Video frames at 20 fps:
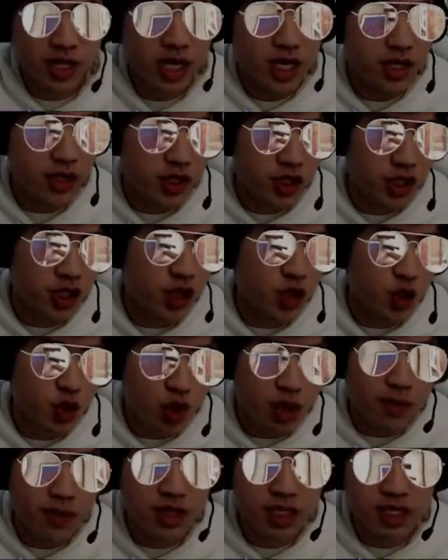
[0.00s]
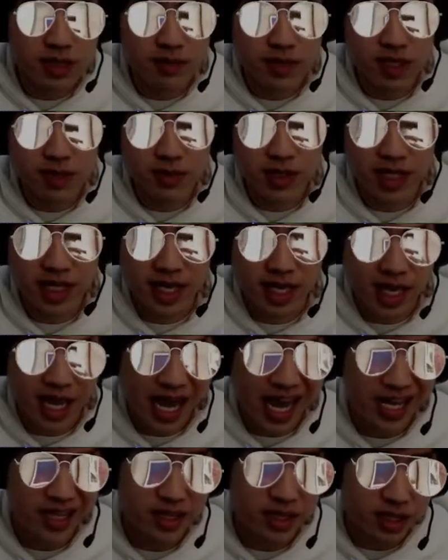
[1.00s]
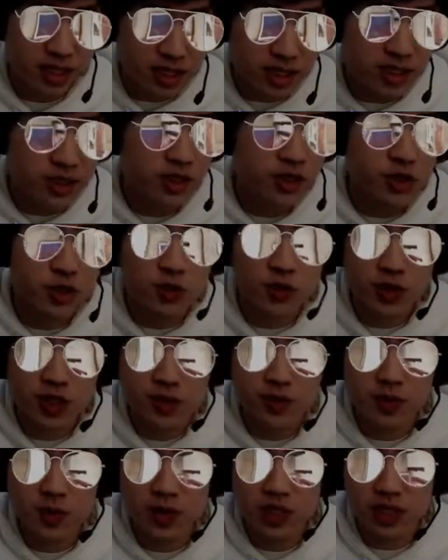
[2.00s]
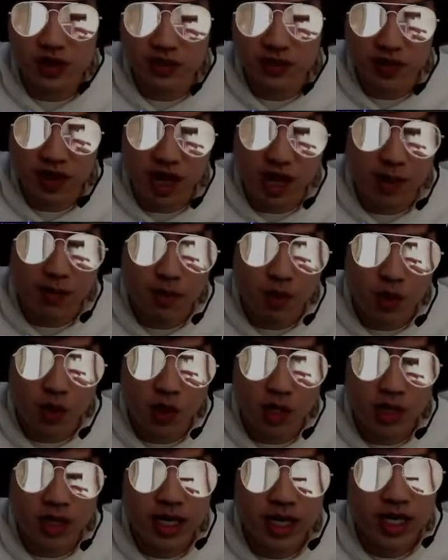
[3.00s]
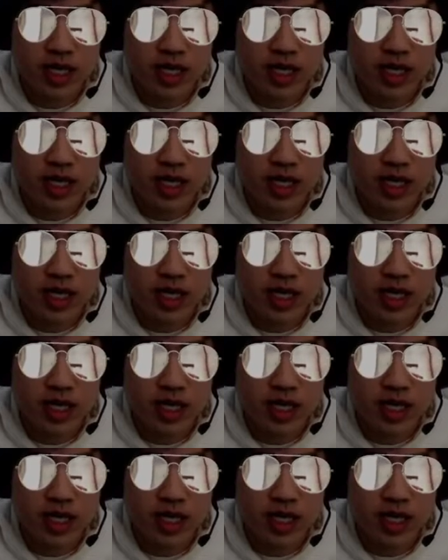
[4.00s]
You should normally be able to hit at least two people, if not more.